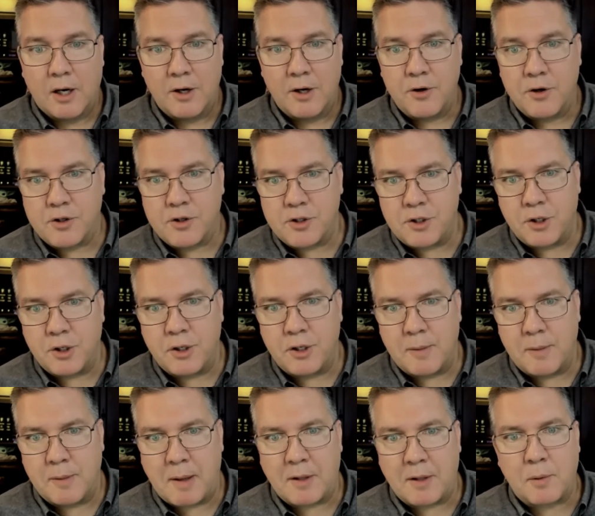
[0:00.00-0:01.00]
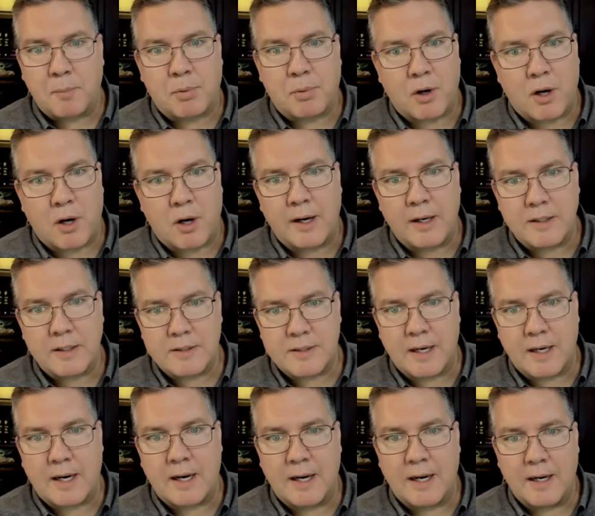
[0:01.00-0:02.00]
understood about the products
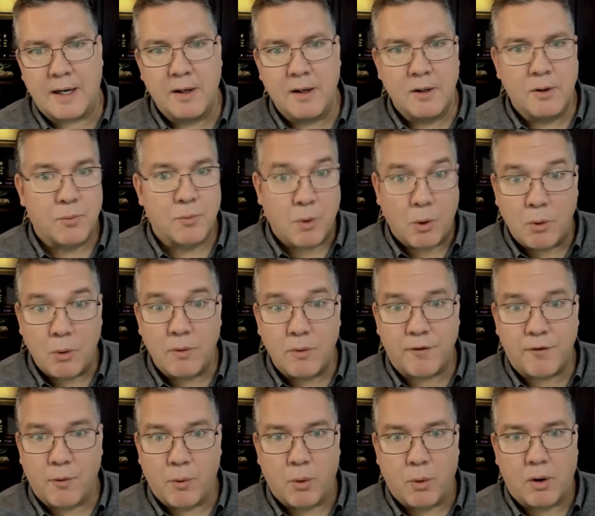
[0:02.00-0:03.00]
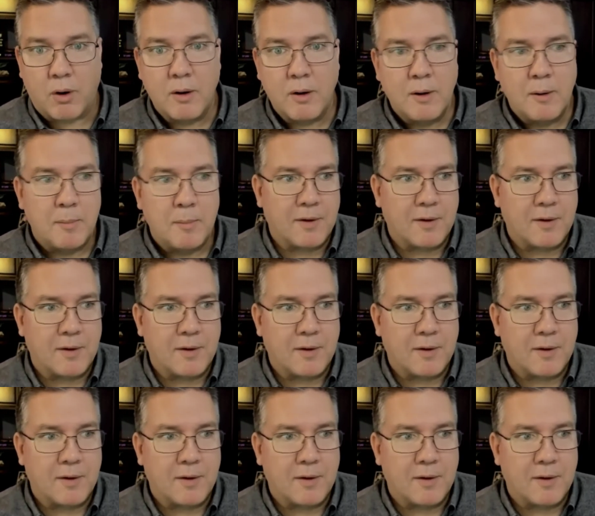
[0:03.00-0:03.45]
that I wrote for,